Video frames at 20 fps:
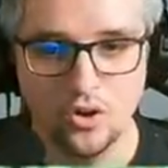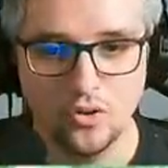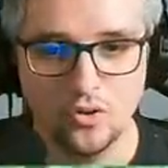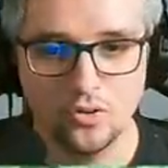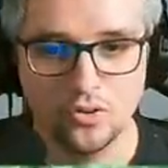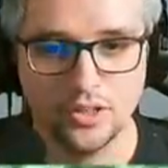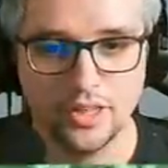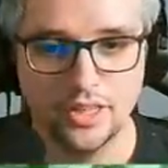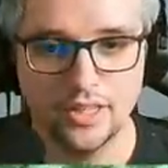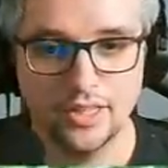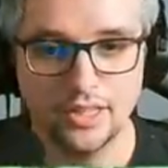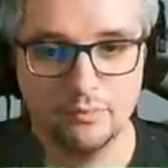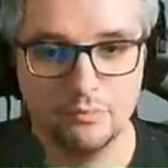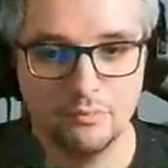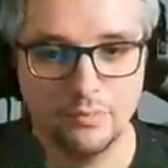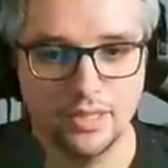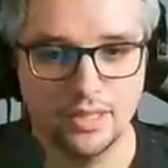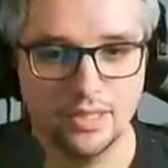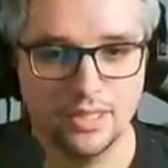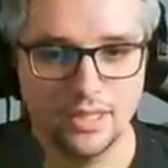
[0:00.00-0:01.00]
Okay, that
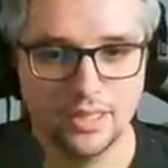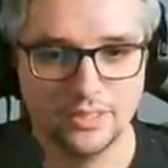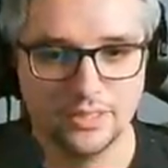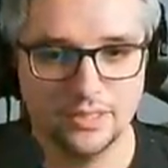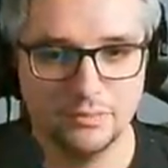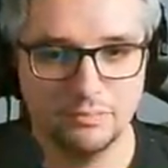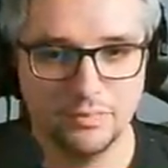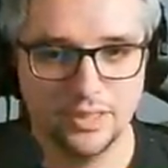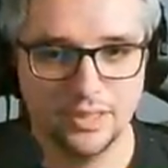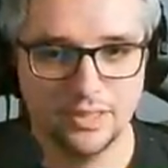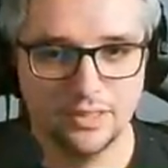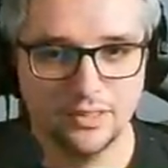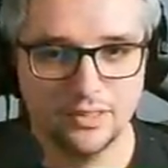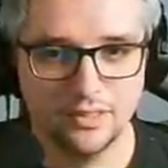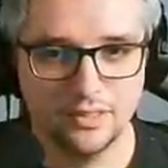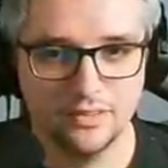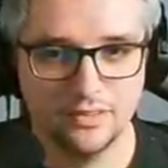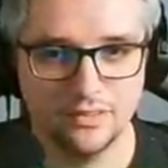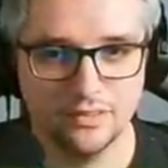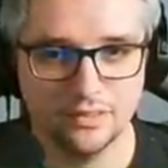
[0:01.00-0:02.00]
might actually make it
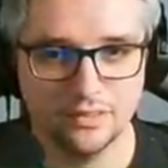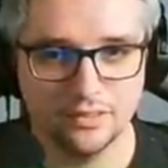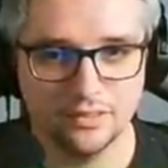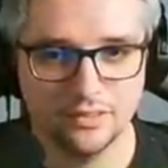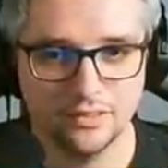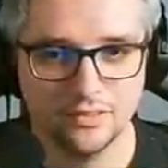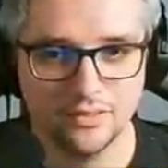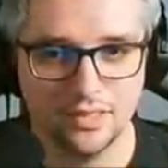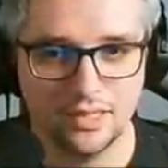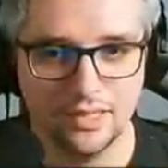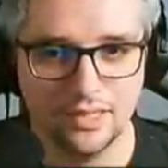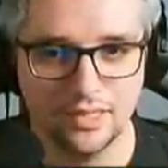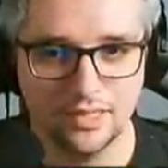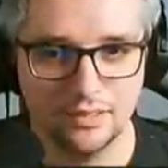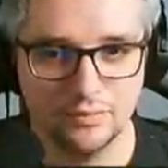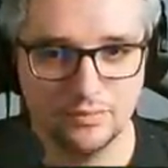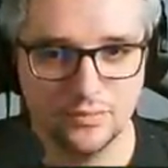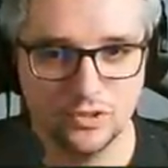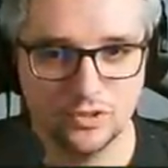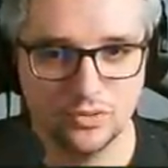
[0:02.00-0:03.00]
easier because I
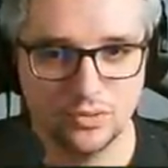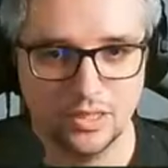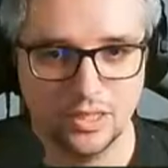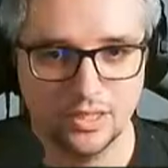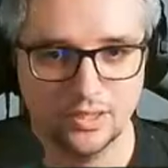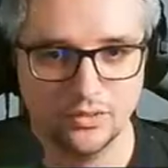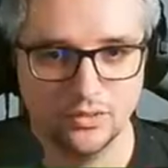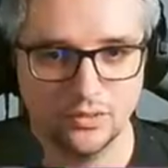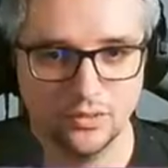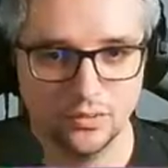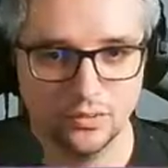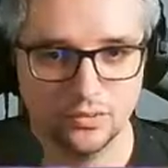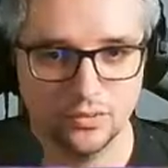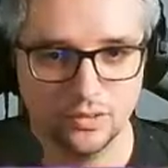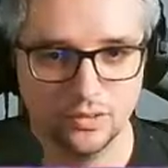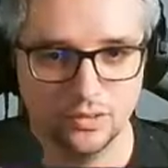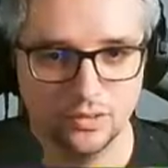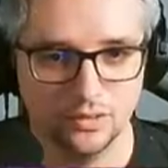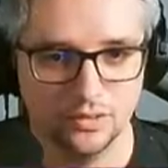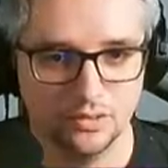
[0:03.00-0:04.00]
am trying to,
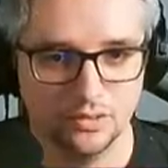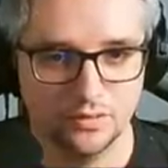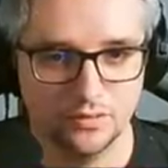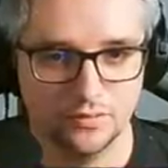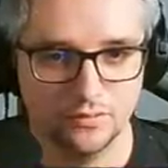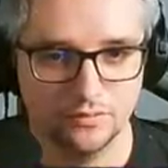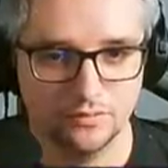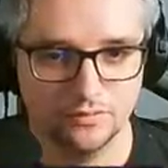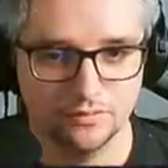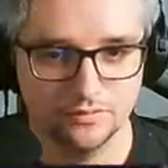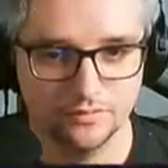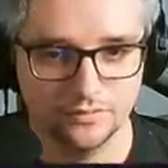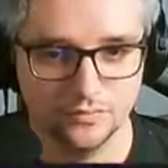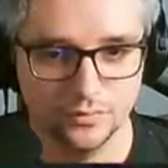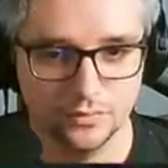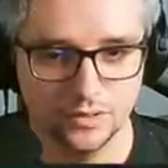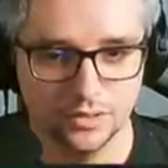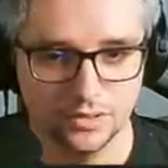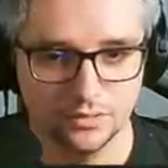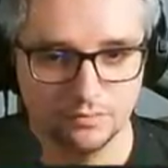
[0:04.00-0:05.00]
uh,
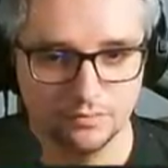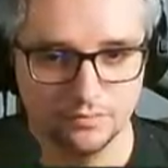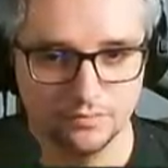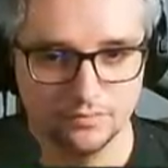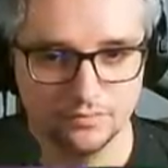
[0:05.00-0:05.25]
well.